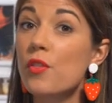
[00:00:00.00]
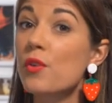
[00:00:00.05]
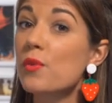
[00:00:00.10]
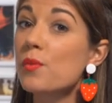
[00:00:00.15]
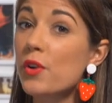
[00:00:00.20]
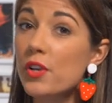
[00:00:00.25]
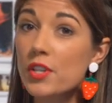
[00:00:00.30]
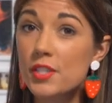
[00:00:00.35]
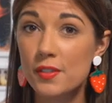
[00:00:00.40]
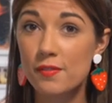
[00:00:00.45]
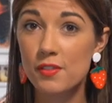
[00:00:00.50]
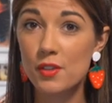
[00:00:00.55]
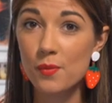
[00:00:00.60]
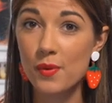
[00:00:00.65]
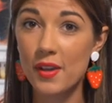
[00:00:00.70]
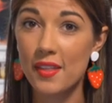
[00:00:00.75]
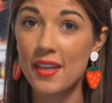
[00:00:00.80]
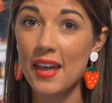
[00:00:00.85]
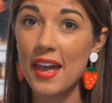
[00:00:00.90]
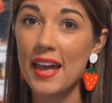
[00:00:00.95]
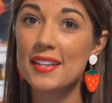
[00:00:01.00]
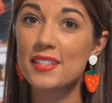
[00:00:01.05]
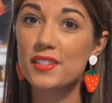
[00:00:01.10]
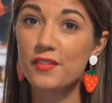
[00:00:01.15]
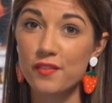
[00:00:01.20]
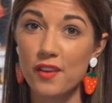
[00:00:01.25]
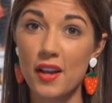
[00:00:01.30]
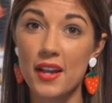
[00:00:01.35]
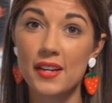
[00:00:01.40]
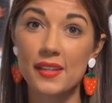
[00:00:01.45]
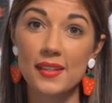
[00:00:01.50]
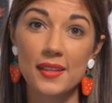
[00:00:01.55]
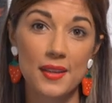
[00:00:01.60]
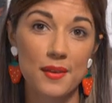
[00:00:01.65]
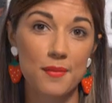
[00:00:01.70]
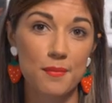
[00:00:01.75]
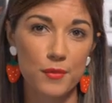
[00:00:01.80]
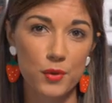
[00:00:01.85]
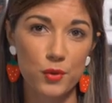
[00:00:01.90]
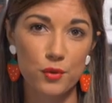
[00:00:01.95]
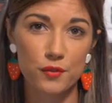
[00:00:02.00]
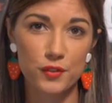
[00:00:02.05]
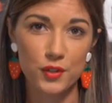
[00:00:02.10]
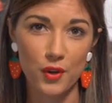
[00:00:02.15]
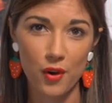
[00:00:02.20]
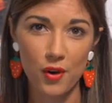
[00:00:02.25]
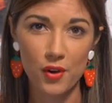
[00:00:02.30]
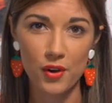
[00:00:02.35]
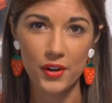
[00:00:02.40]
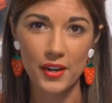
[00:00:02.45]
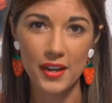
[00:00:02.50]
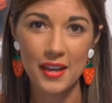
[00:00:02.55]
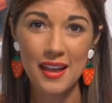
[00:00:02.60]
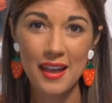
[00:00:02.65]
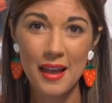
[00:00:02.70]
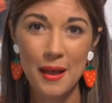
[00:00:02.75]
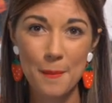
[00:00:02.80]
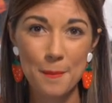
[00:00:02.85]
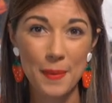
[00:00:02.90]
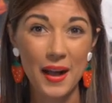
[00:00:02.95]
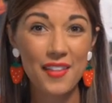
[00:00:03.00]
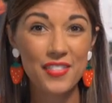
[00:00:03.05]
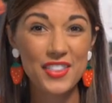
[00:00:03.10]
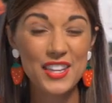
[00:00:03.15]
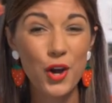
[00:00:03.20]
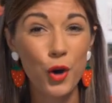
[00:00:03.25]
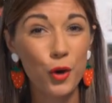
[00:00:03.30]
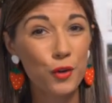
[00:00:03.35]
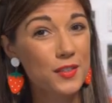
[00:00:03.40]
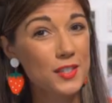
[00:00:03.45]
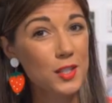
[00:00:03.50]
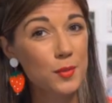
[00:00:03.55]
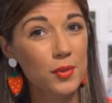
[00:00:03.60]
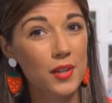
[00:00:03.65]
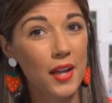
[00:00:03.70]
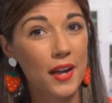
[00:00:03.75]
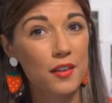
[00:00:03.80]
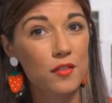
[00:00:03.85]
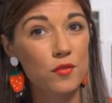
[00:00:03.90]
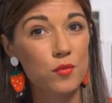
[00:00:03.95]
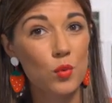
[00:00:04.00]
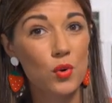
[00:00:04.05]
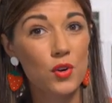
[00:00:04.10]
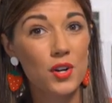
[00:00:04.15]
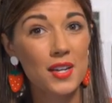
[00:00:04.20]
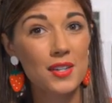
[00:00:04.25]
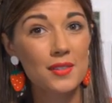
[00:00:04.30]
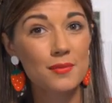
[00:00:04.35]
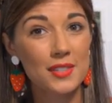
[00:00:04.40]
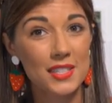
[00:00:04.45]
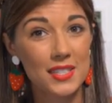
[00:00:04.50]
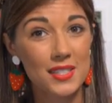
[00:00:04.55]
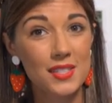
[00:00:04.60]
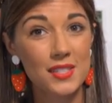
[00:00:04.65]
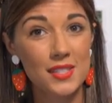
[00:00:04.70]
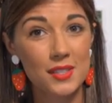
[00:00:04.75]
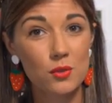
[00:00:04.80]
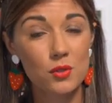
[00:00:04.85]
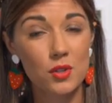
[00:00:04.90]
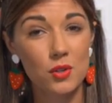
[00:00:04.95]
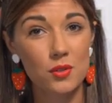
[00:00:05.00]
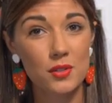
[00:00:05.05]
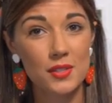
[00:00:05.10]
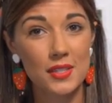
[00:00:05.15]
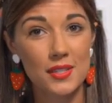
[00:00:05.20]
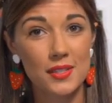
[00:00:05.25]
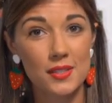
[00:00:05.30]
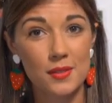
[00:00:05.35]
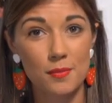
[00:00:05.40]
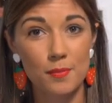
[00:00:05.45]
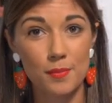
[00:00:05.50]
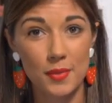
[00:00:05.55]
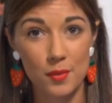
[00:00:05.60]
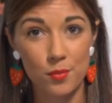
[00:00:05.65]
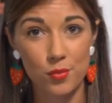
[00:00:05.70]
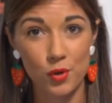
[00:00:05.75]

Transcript: the worst of the weather has finally moved on, but the oversupply of water is still causing some big